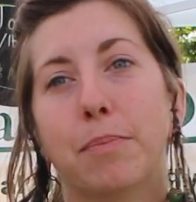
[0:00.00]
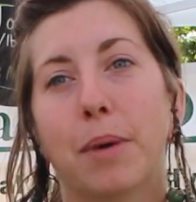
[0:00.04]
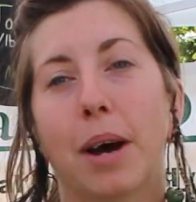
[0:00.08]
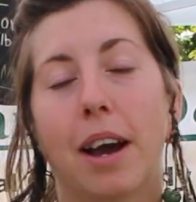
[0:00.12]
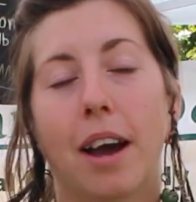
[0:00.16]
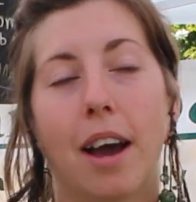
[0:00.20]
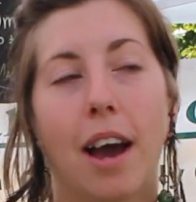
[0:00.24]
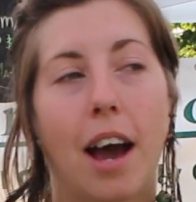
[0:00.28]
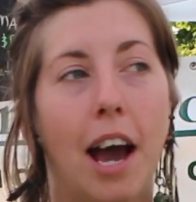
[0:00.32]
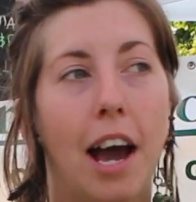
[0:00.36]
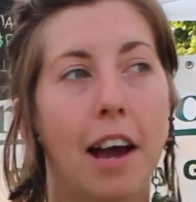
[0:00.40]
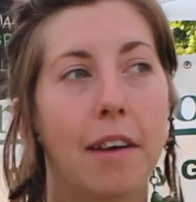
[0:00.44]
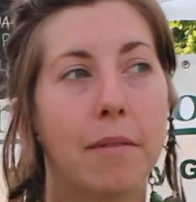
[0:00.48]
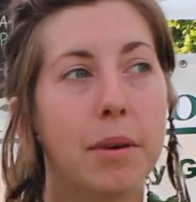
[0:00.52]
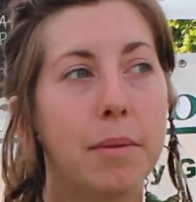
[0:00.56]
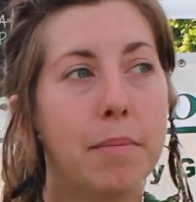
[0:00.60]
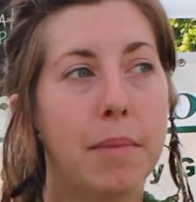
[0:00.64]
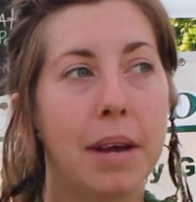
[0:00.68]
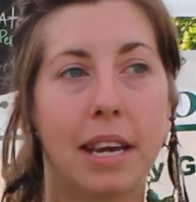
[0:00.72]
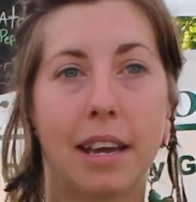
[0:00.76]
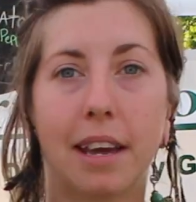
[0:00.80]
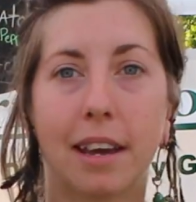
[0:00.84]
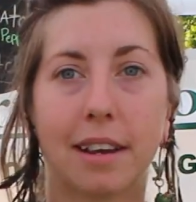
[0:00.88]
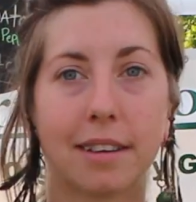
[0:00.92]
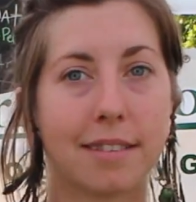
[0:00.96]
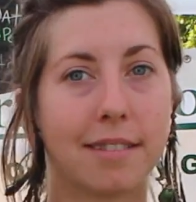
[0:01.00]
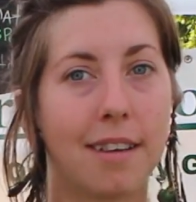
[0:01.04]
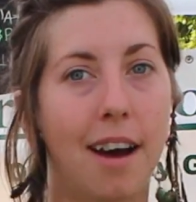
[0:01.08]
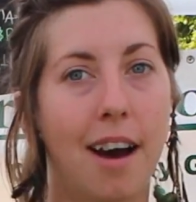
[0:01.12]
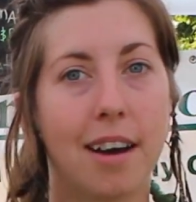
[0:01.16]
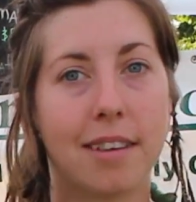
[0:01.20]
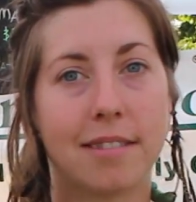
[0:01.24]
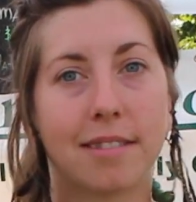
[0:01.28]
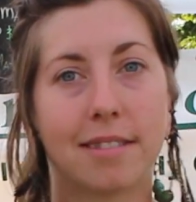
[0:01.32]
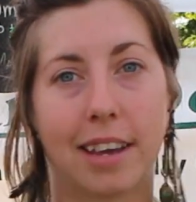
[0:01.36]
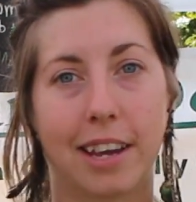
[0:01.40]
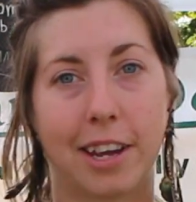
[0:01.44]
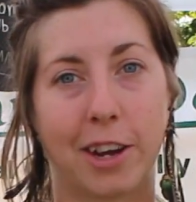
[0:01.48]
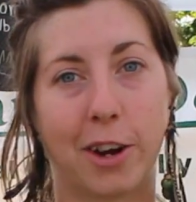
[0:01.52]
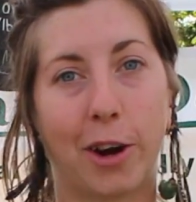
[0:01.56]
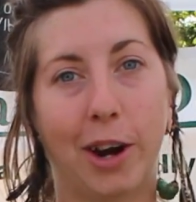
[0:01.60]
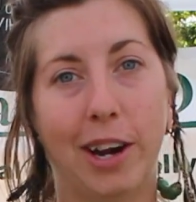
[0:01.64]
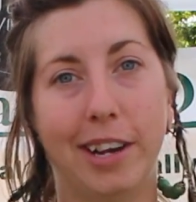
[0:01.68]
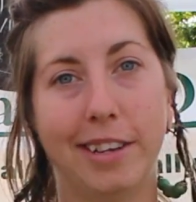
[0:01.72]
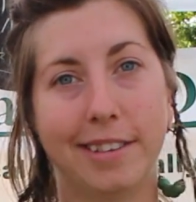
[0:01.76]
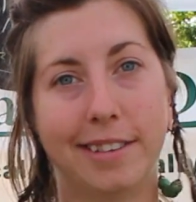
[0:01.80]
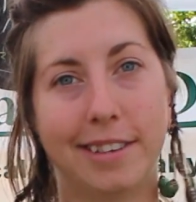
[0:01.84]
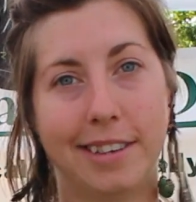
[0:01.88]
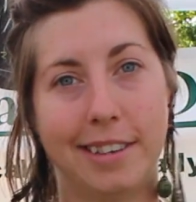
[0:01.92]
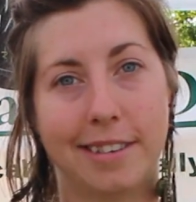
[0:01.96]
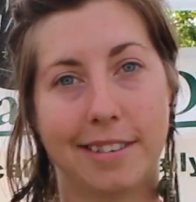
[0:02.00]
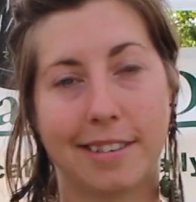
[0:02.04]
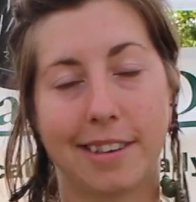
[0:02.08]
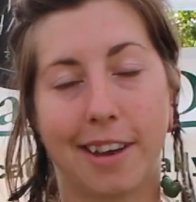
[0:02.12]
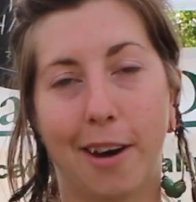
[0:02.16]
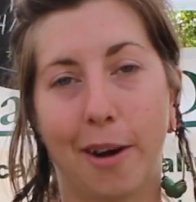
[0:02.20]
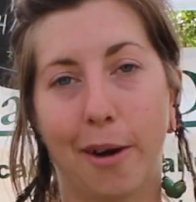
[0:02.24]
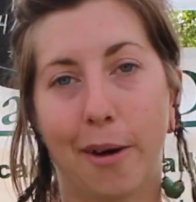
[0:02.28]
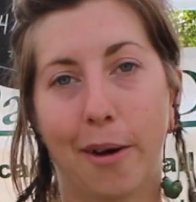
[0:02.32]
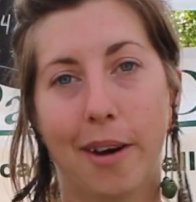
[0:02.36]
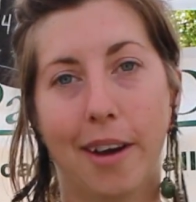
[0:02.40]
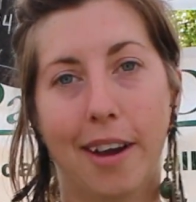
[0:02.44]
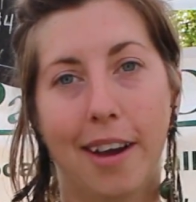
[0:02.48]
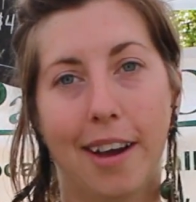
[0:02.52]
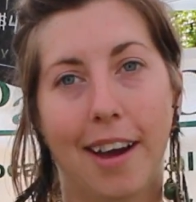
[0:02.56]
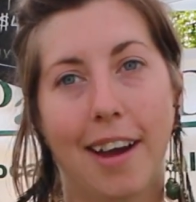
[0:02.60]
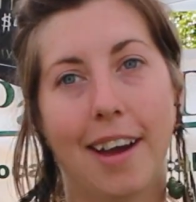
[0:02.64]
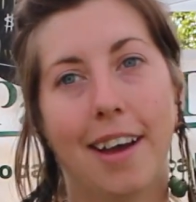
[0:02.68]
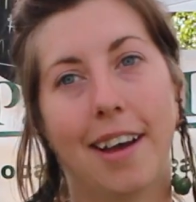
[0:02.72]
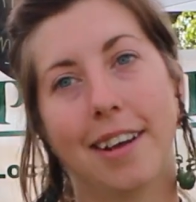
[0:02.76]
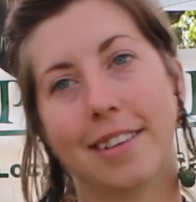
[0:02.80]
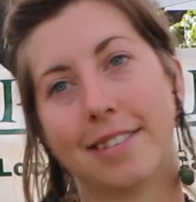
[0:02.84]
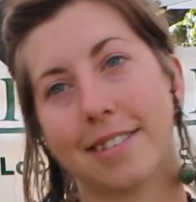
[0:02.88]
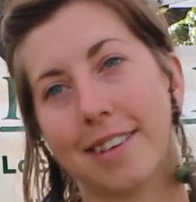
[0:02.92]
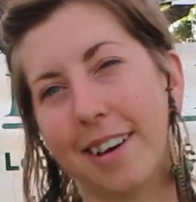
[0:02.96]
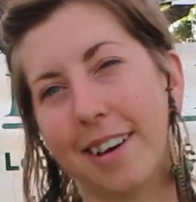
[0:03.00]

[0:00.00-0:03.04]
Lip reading: But I've been making sauce like crazy, so it's